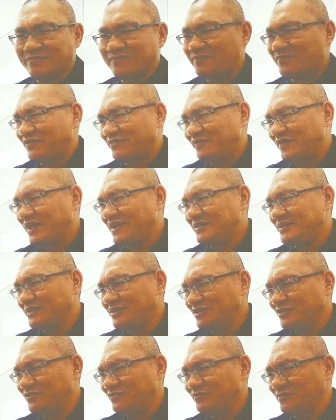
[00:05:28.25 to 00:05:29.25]
provide
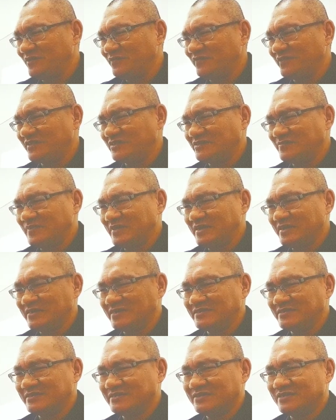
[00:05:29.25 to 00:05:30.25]
you with a
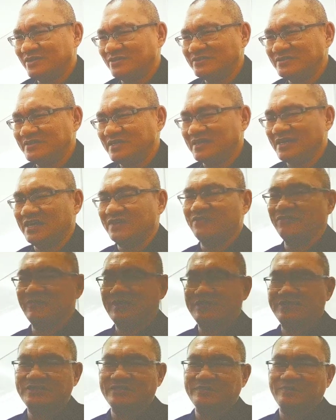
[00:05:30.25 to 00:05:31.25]
speaker's contact
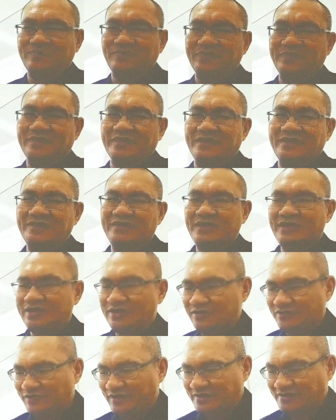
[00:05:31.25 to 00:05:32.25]
information, okay?
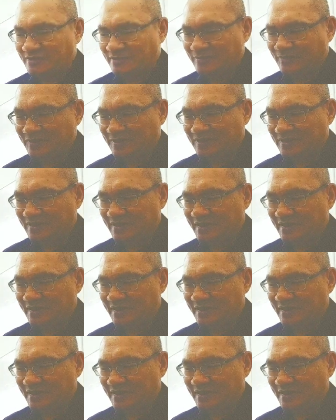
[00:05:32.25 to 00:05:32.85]
For example,